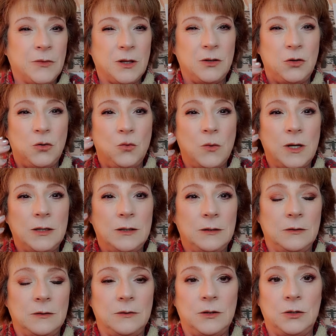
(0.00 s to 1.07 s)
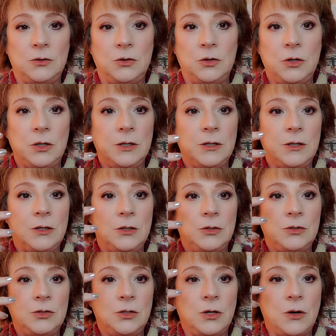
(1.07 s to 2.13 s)
You want the look
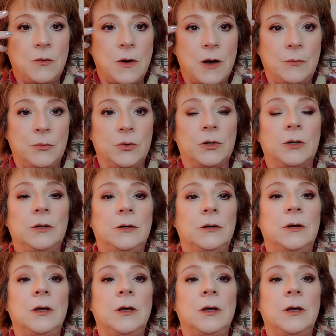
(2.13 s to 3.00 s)
to go upward.